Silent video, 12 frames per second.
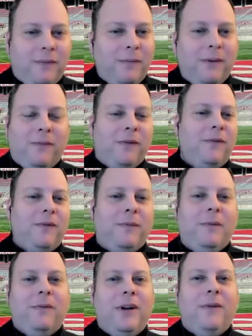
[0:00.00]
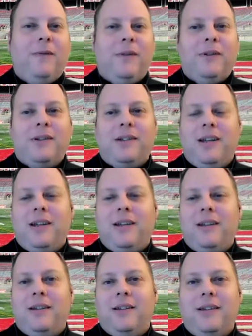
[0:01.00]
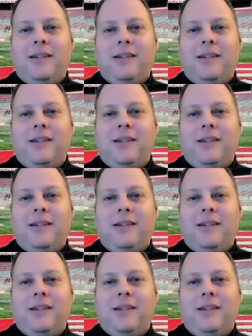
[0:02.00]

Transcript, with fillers: from the from the very first uh